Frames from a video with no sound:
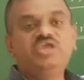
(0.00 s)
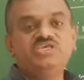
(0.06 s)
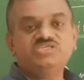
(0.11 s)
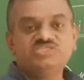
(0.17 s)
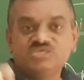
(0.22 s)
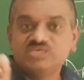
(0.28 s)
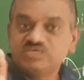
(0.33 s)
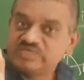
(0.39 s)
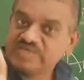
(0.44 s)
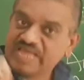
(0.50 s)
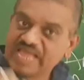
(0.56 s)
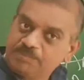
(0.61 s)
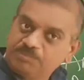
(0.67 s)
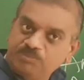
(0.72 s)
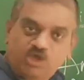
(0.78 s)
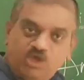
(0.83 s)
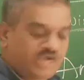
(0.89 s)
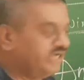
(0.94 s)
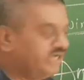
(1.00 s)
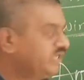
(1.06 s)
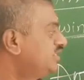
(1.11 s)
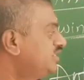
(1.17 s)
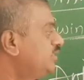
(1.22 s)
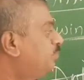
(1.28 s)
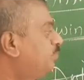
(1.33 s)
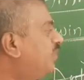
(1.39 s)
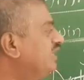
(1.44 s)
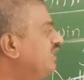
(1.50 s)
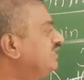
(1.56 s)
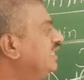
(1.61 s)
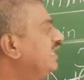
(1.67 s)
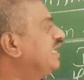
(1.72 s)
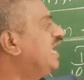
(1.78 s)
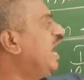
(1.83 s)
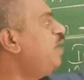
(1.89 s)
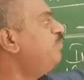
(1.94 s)
is haploid. But the
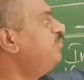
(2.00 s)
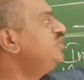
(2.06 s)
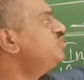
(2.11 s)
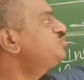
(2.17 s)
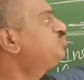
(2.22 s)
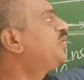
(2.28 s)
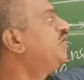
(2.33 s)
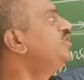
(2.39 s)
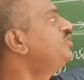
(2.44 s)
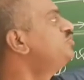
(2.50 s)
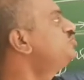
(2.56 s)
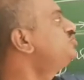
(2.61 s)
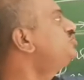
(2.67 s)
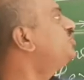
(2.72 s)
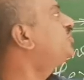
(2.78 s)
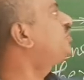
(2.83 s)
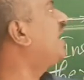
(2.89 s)
gametes produced here